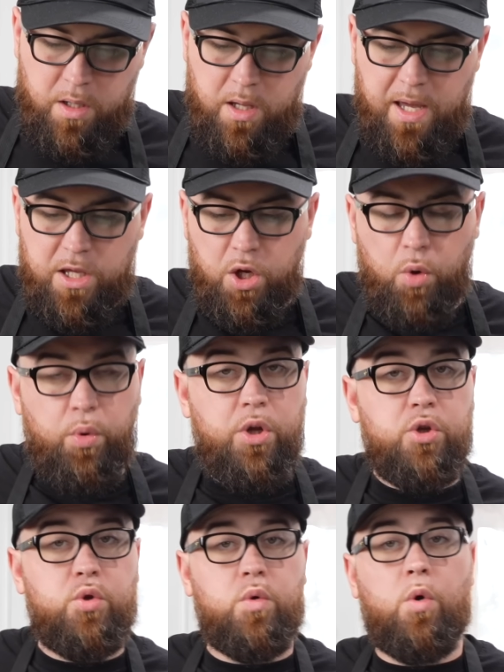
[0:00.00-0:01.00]
And you don't want to
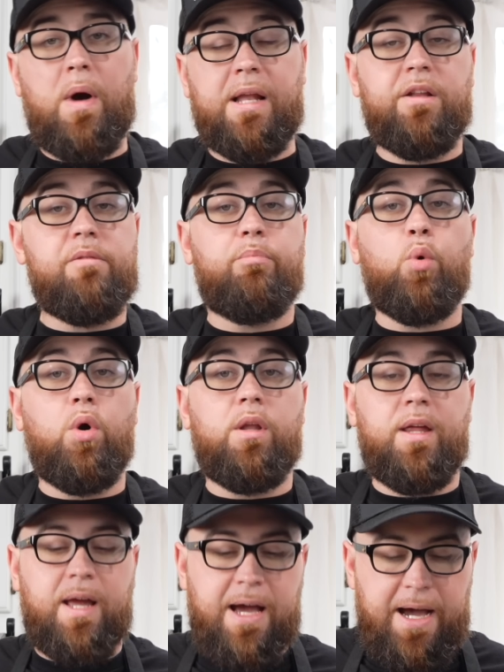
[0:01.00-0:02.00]
do it while it's
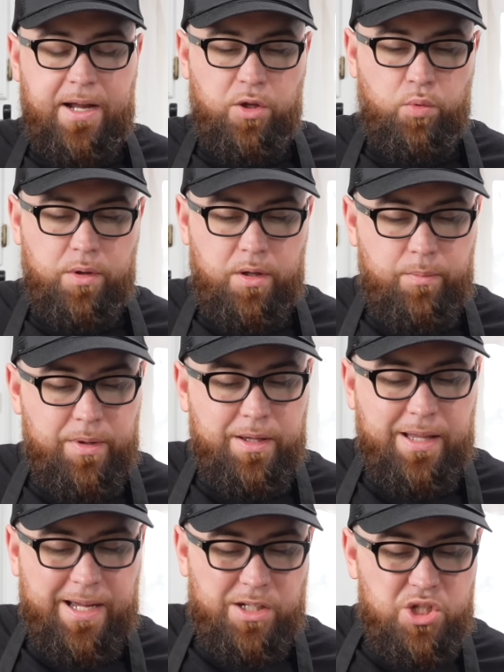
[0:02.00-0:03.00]
boiling hot. You want it to be
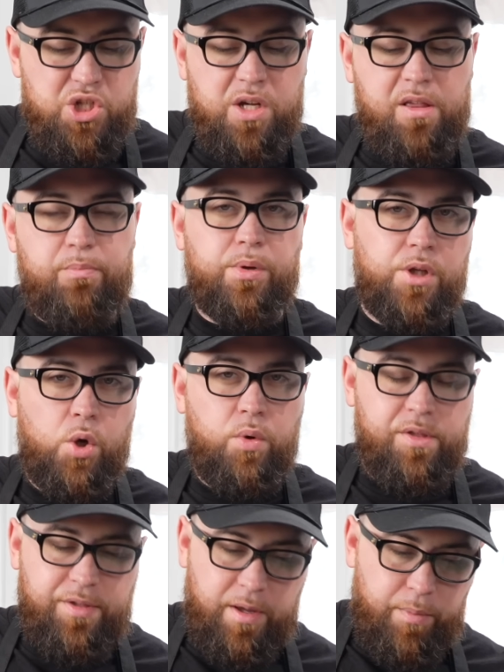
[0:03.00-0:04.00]
like just below
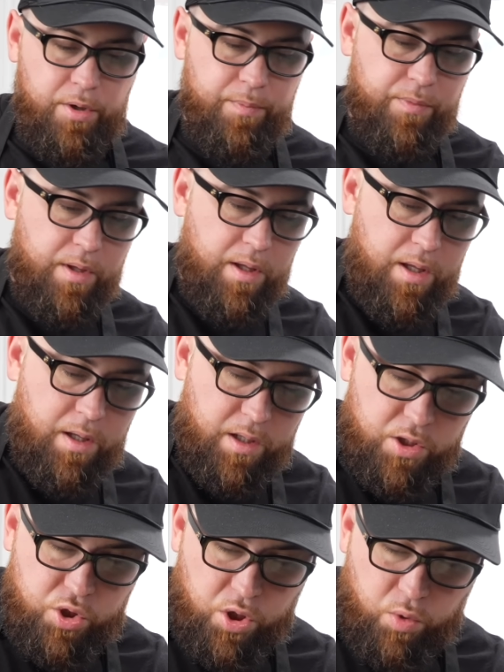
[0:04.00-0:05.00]
a simmer
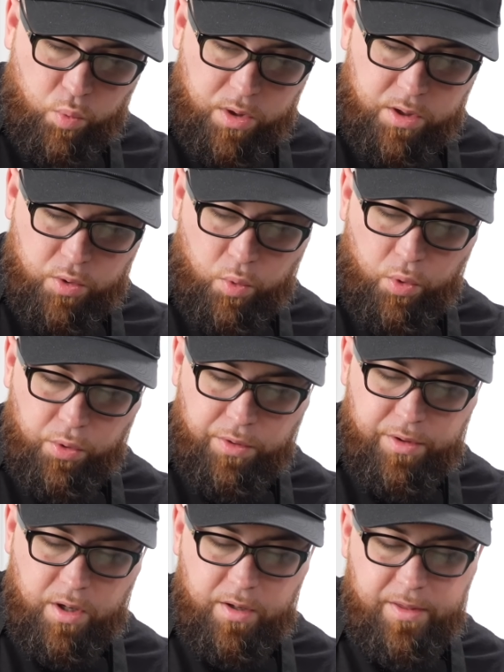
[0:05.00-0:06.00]
because you don't want the oil to
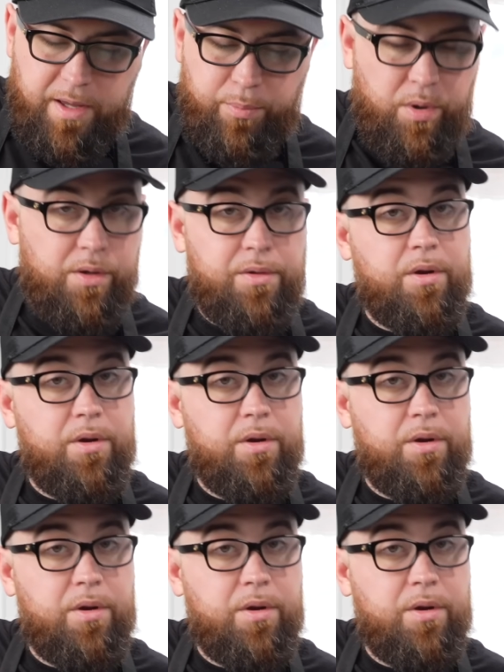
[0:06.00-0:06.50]
start to separate. There's